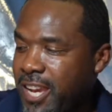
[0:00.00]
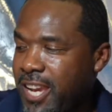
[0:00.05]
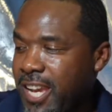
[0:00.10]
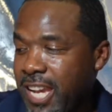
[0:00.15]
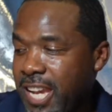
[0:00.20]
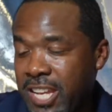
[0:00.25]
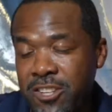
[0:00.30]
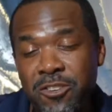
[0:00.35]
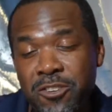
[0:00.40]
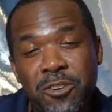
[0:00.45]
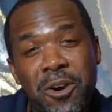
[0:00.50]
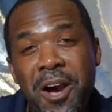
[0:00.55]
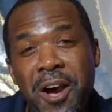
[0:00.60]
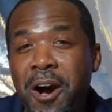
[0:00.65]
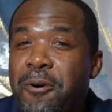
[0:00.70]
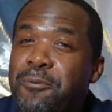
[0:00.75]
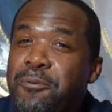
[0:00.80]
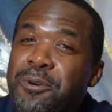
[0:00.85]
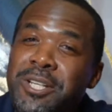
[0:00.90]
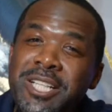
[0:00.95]
And you know, I
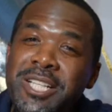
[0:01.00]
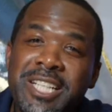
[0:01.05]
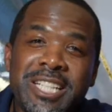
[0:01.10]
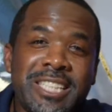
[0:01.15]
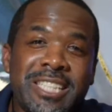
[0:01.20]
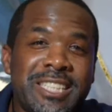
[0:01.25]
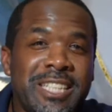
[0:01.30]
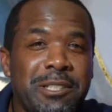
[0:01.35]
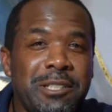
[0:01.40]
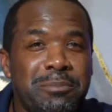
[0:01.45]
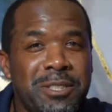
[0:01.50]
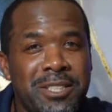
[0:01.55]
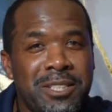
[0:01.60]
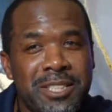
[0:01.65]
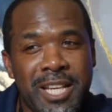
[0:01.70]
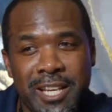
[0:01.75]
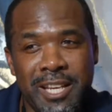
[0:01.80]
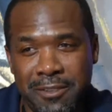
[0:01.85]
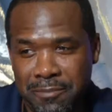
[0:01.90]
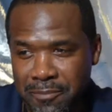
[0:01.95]
don't want to get deep
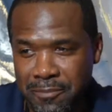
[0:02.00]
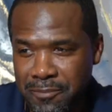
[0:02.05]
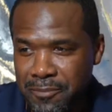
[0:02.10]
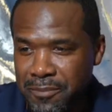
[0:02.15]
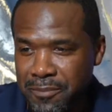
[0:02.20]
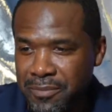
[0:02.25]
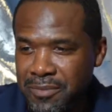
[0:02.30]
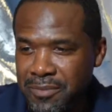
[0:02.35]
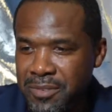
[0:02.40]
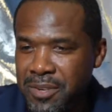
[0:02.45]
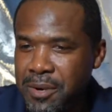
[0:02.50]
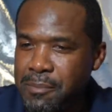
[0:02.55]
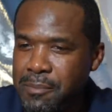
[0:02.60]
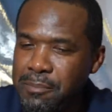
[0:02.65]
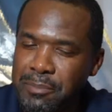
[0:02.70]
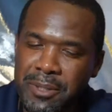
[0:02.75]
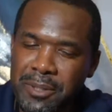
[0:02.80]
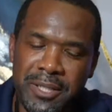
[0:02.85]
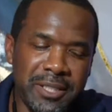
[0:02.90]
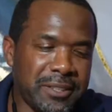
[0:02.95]
today,
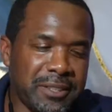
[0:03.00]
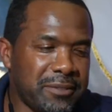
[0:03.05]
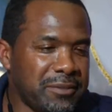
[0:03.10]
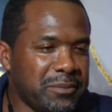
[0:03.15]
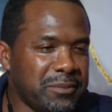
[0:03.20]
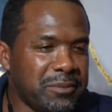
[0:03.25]
but